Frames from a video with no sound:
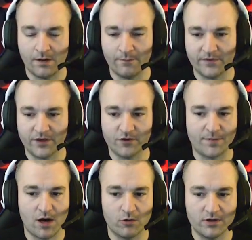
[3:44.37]
The other
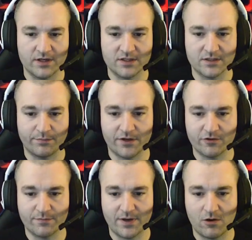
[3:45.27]
power is the
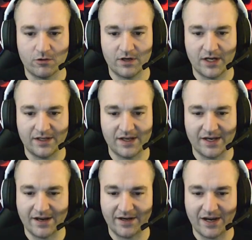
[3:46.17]
plundered power, and then
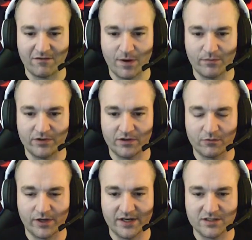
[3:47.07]
I can't remember the other
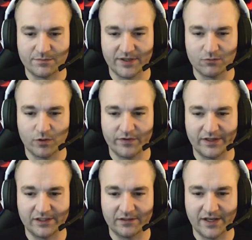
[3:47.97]
one. I just picked one right
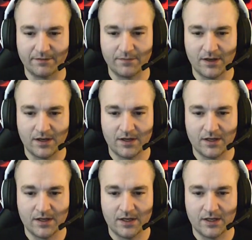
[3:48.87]
there that
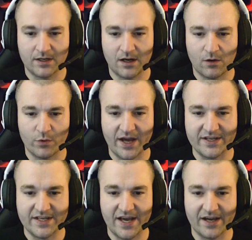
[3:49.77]
when I
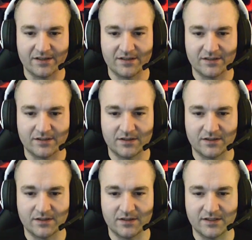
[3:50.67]
attack, it
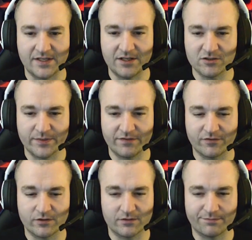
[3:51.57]
heals me
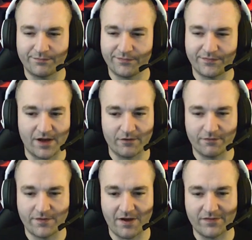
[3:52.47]
for, I don't know,
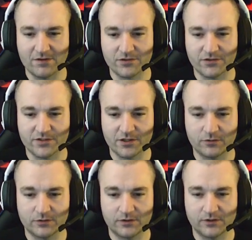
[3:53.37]
5,000 or so
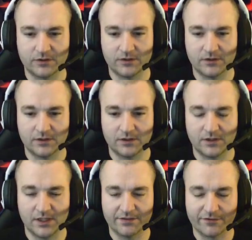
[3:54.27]

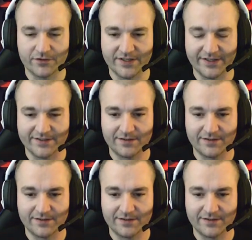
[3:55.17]
on the first hit.